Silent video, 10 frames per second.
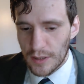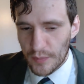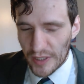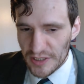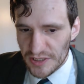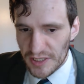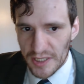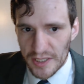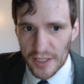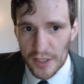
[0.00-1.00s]
I just think
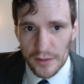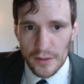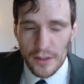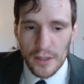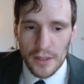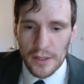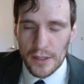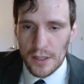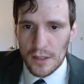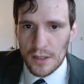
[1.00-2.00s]
that
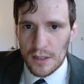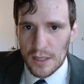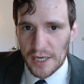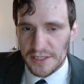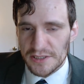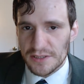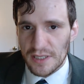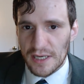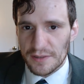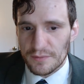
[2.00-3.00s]
I
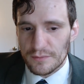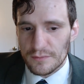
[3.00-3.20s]
still